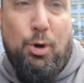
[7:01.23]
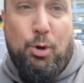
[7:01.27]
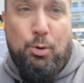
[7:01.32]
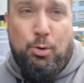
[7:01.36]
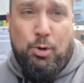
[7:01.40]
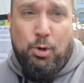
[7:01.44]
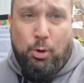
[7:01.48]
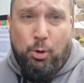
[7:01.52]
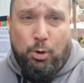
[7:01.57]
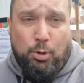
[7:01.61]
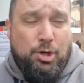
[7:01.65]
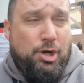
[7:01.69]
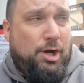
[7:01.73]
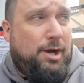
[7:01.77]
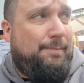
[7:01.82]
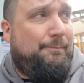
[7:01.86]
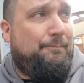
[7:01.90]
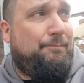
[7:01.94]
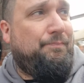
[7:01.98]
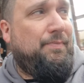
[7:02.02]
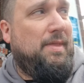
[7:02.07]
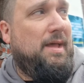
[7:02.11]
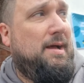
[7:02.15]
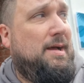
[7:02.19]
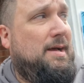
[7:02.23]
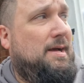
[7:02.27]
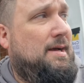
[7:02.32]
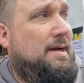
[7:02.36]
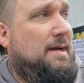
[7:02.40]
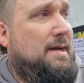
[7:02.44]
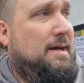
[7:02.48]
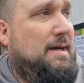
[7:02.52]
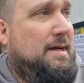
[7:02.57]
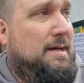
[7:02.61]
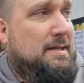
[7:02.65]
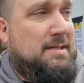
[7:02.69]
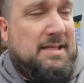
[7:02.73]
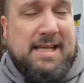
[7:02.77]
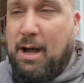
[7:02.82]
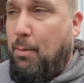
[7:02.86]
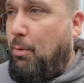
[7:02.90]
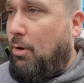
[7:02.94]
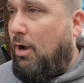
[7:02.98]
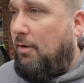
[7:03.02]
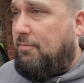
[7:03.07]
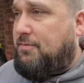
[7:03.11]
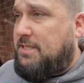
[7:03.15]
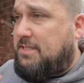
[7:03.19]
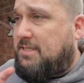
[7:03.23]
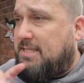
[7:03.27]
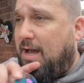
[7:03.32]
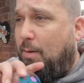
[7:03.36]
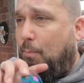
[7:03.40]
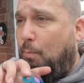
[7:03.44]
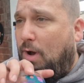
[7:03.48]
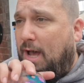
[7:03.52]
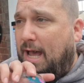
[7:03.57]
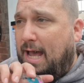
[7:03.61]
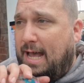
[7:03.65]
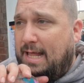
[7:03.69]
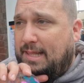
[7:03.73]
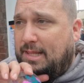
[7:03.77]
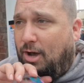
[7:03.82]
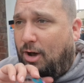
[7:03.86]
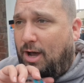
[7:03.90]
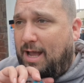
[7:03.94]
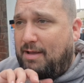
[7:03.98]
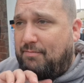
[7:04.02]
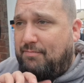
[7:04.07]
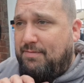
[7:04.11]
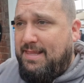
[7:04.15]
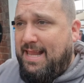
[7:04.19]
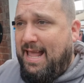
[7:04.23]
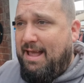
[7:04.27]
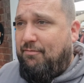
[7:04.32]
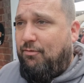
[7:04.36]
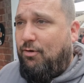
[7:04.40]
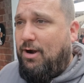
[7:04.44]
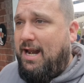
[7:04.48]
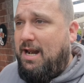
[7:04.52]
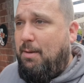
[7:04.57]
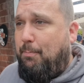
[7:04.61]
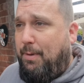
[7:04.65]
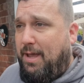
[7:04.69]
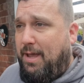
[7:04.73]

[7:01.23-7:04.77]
Brew York. So we're off to somewhere that I have never had a